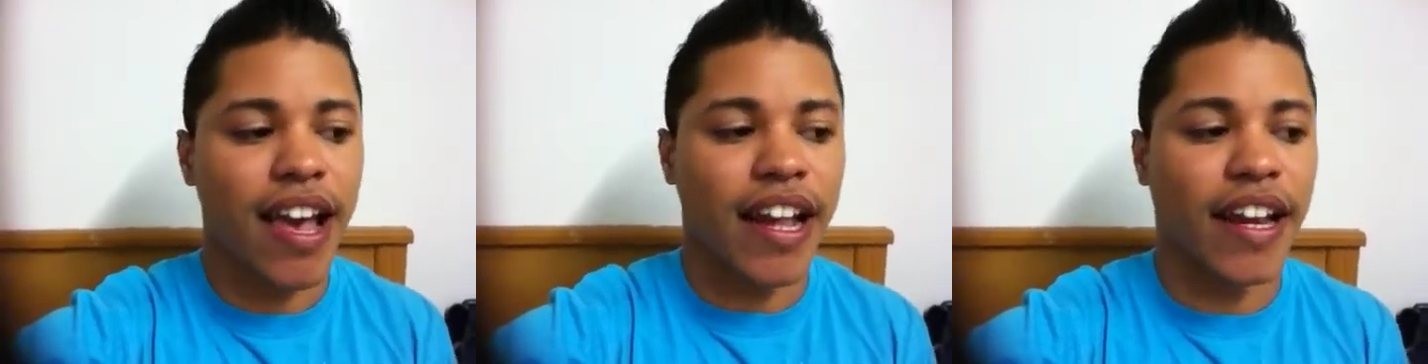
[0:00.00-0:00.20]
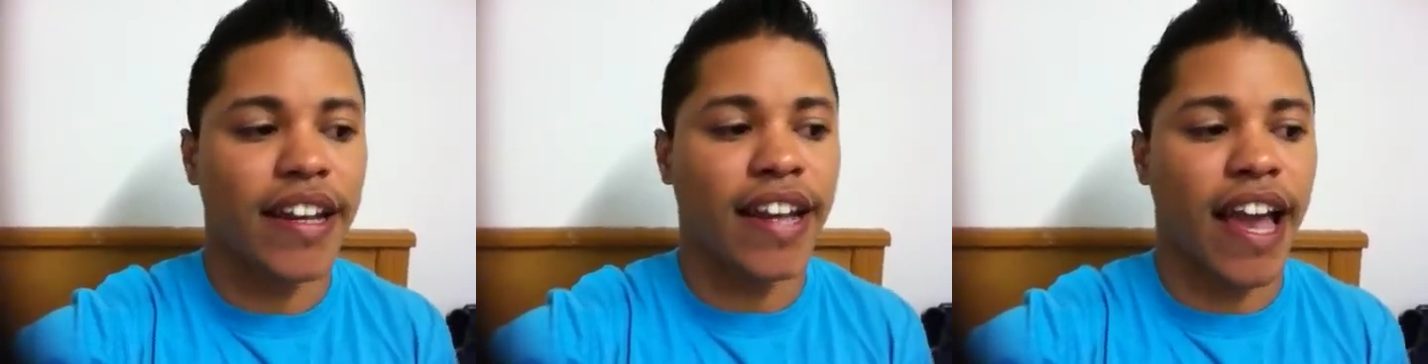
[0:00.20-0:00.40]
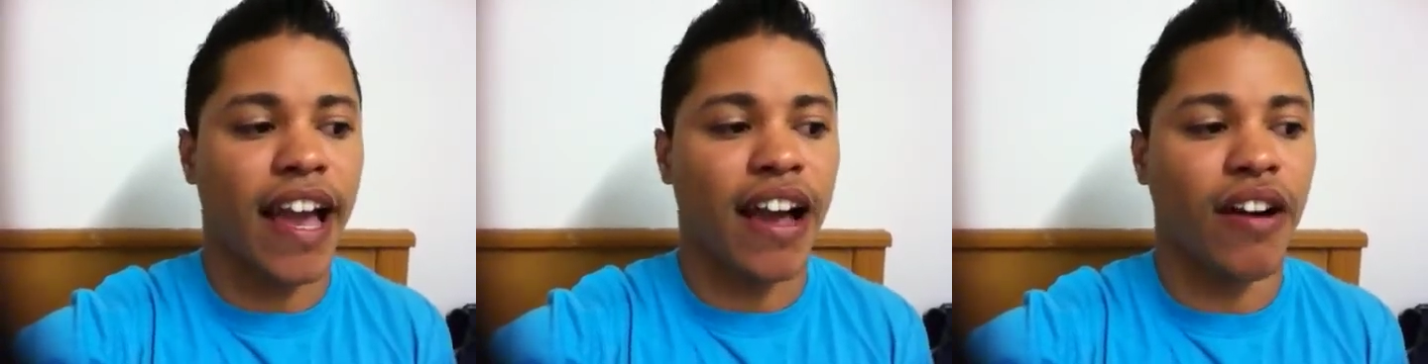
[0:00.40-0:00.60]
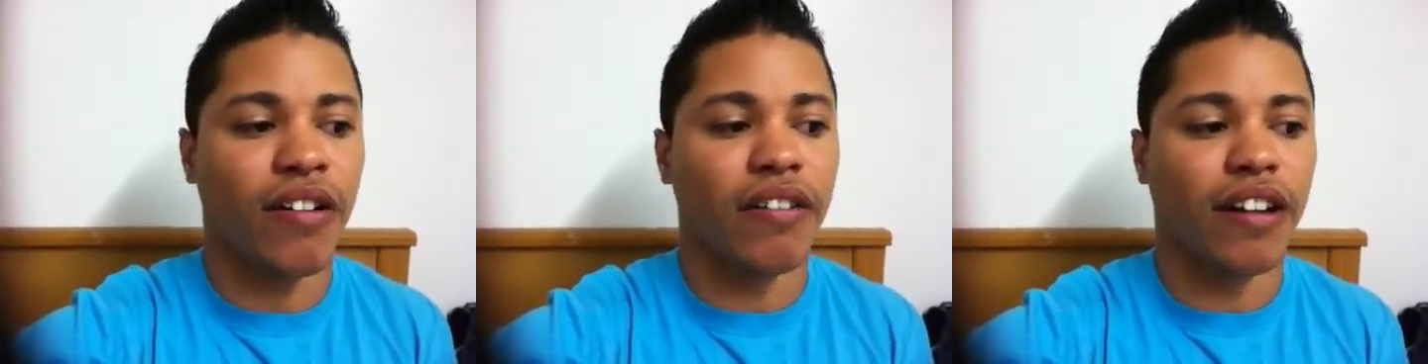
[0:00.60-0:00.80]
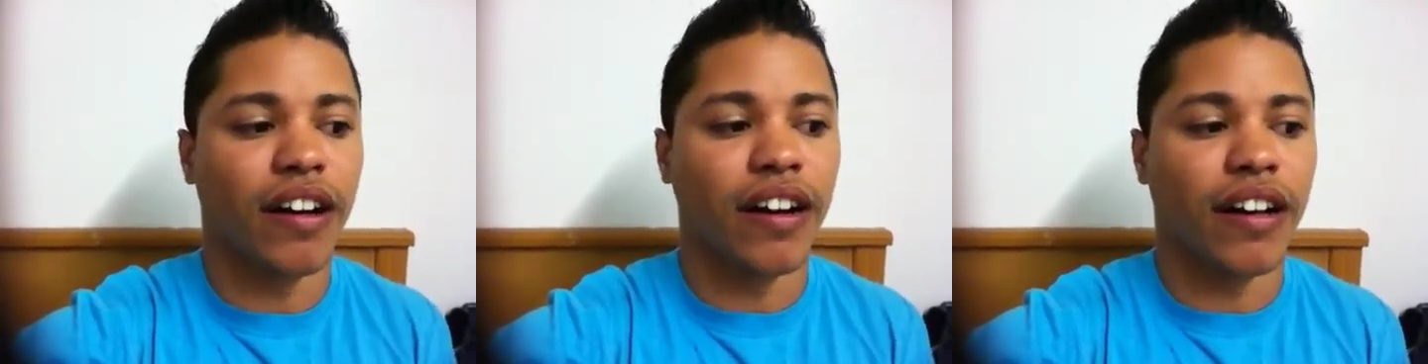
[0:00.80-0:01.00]

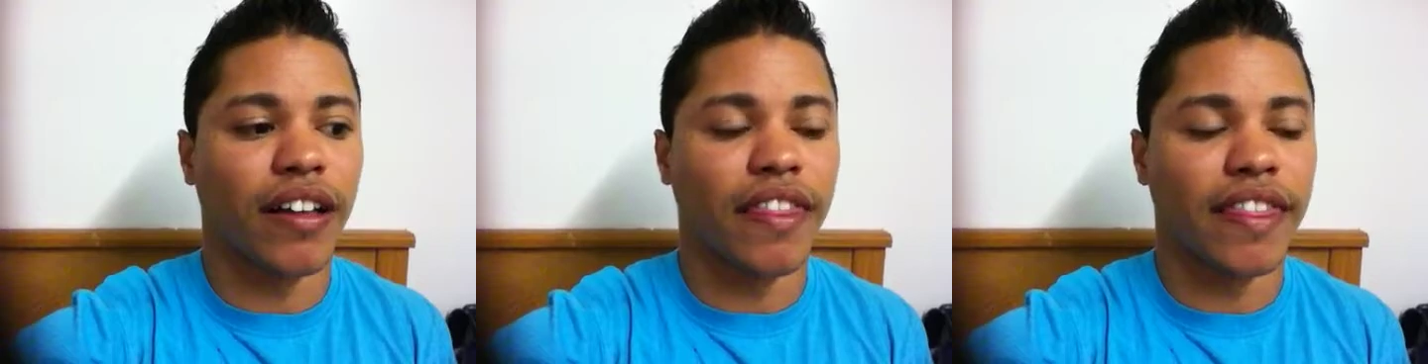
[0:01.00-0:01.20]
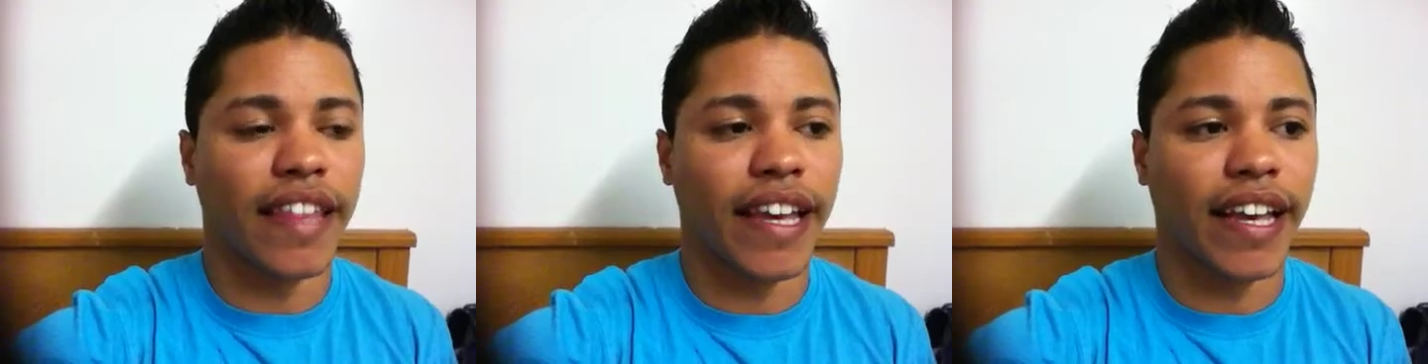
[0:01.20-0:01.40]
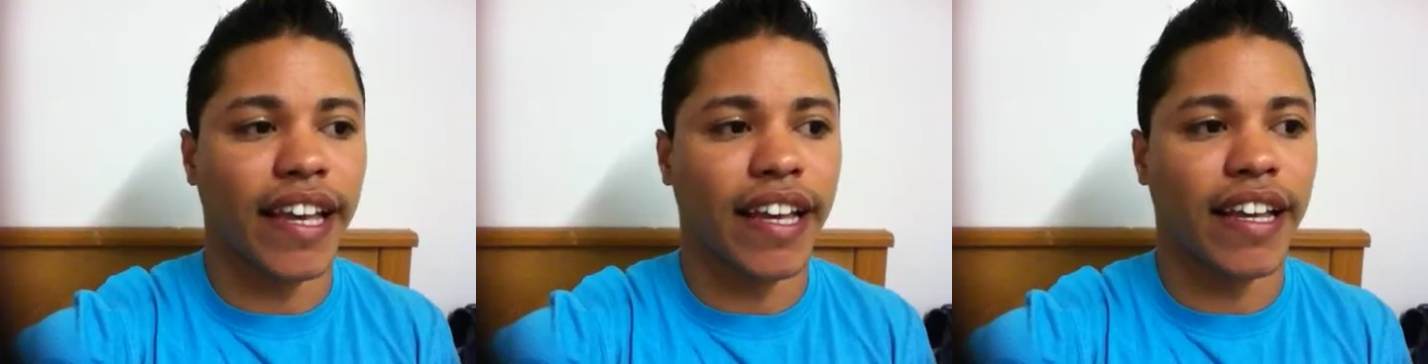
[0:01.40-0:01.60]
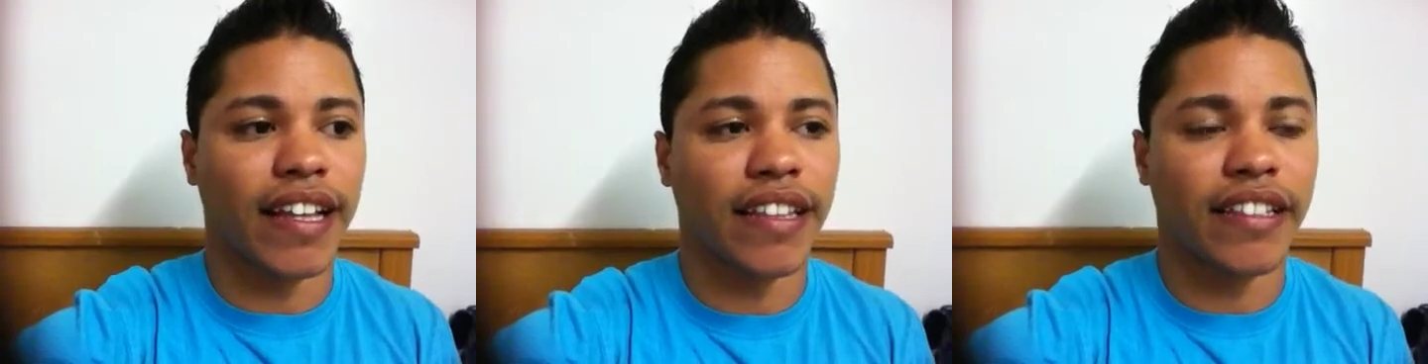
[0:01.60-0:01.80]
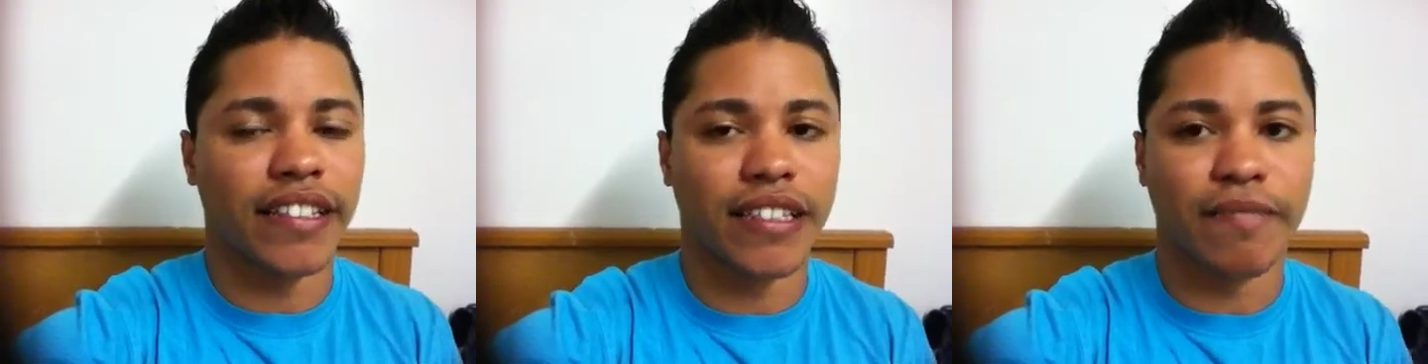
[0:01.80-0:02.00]
Now, the
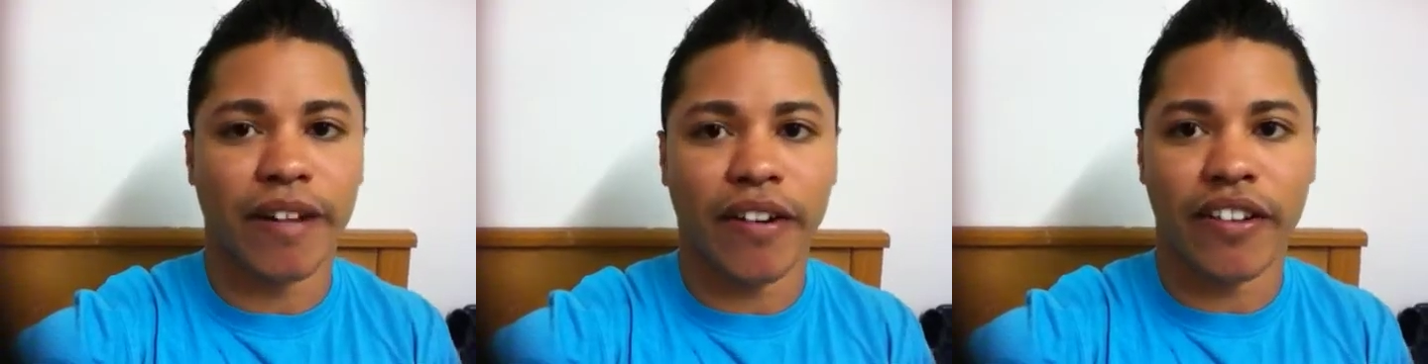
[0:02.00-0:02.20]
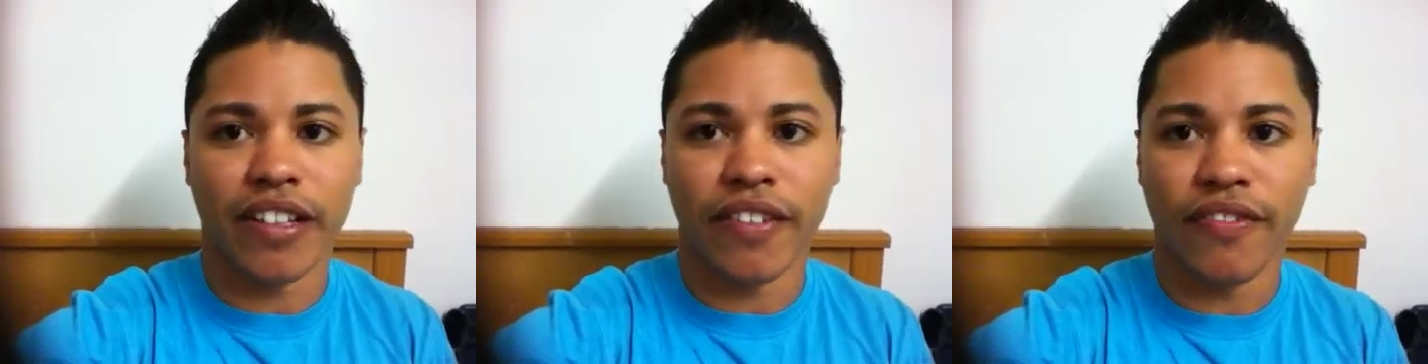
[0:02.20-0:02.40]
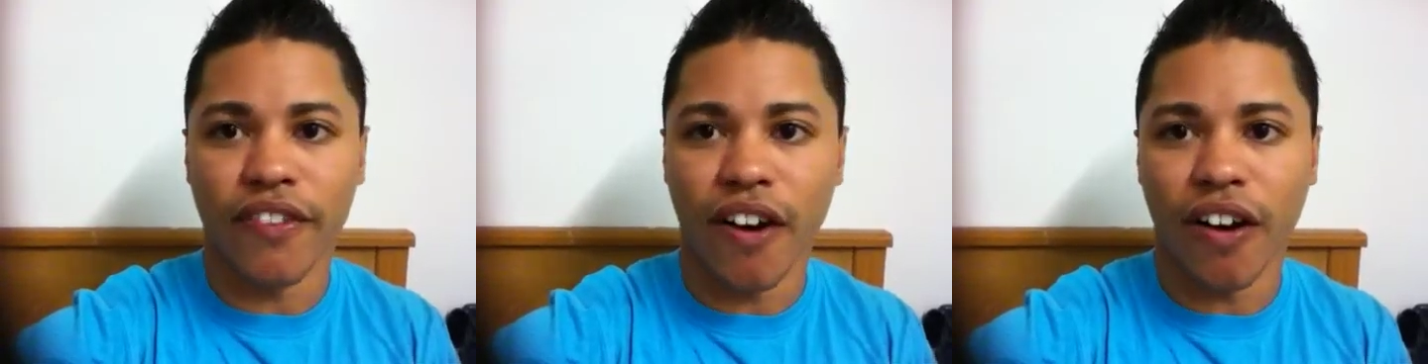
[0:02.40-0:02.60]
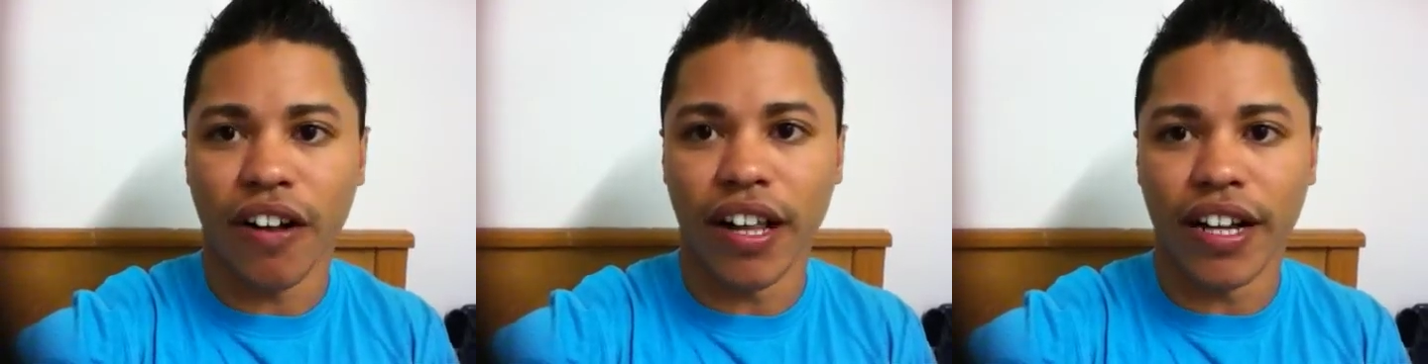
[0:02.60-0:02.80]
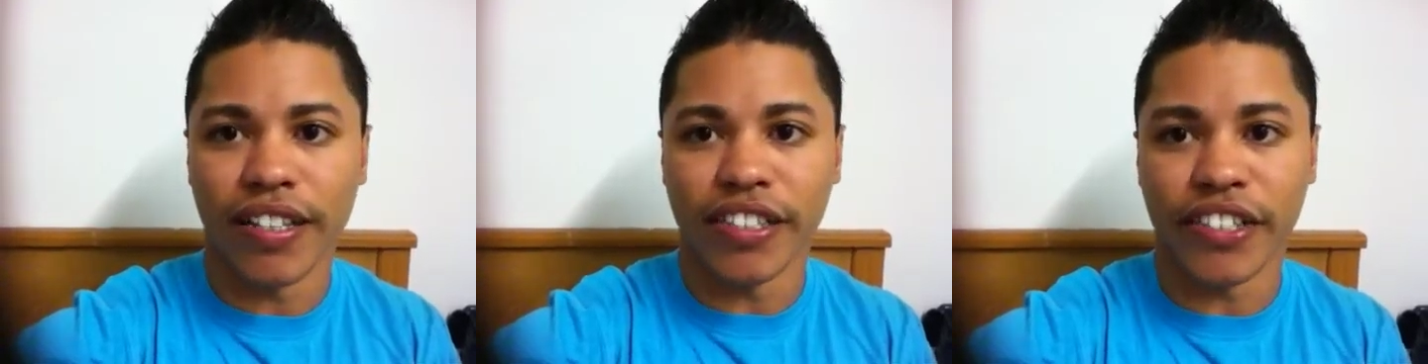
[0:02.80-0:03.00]
spirits
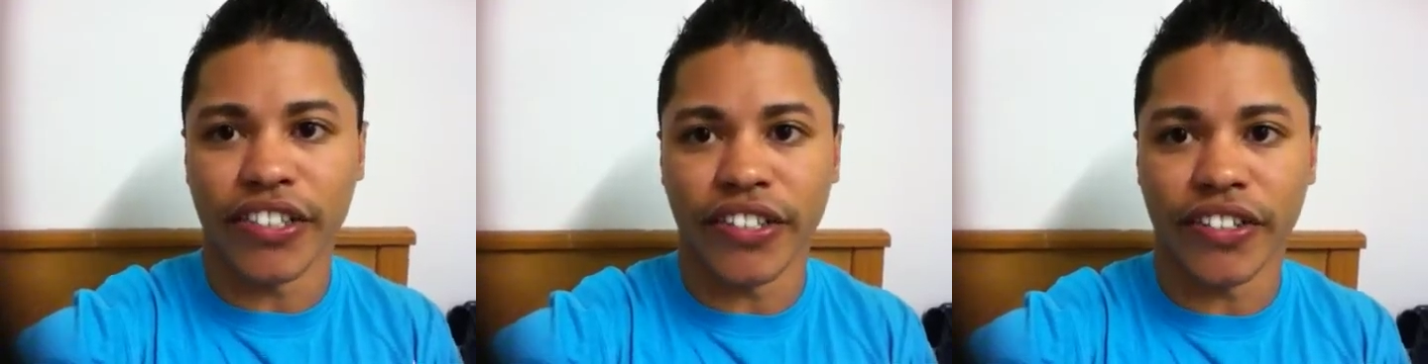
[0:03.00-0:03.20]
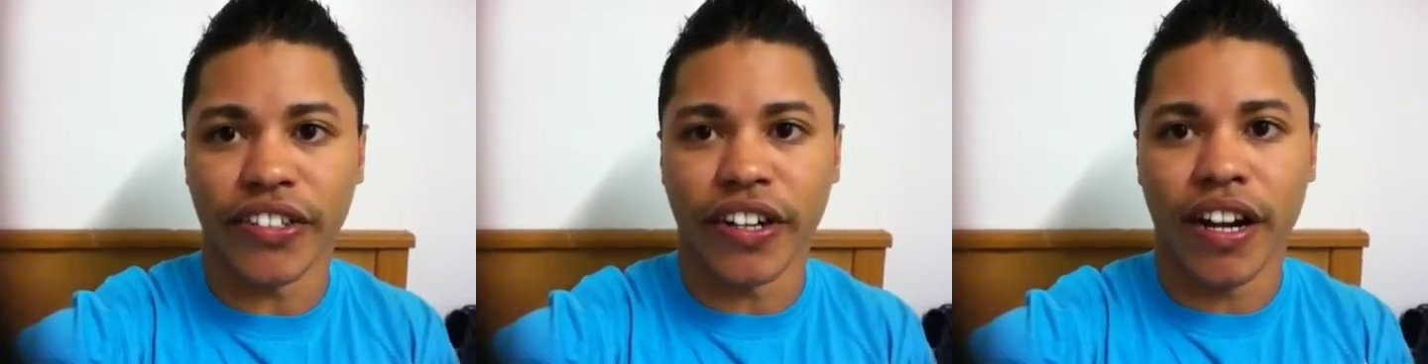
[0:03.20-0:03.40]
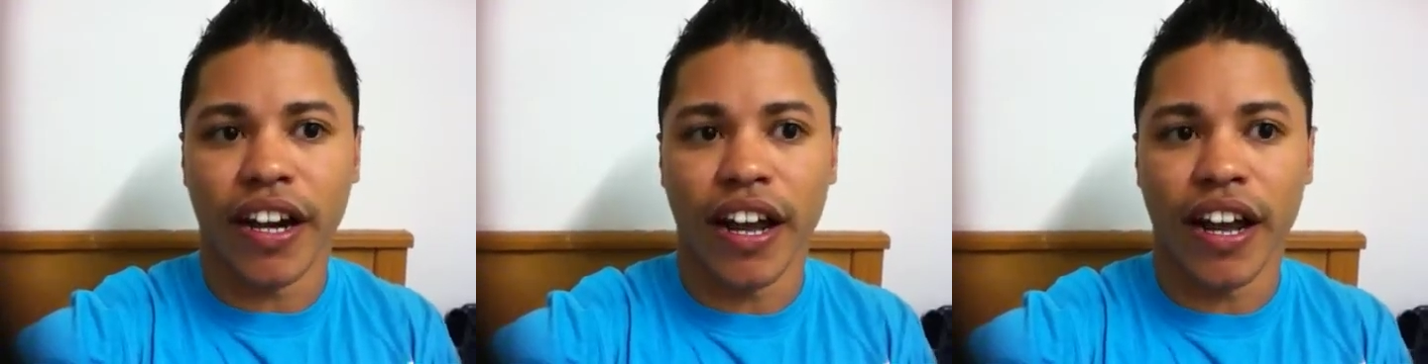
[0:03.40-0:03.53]
fall under